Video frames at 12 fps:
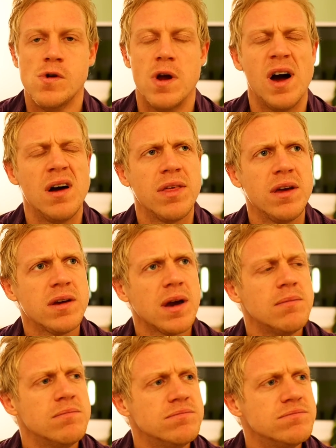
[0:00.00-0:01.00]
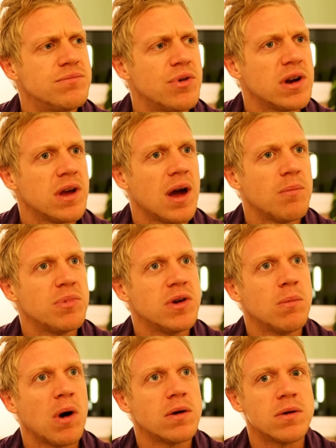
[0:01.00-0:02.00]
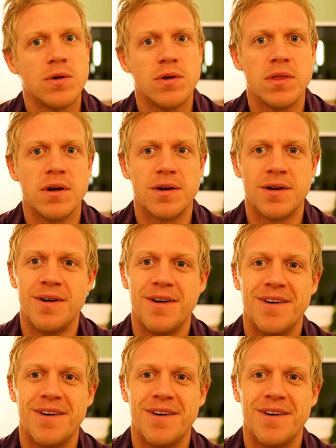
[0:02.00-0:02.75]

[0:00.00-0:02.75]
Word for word: yeah, I think I'm pretty happy about going there.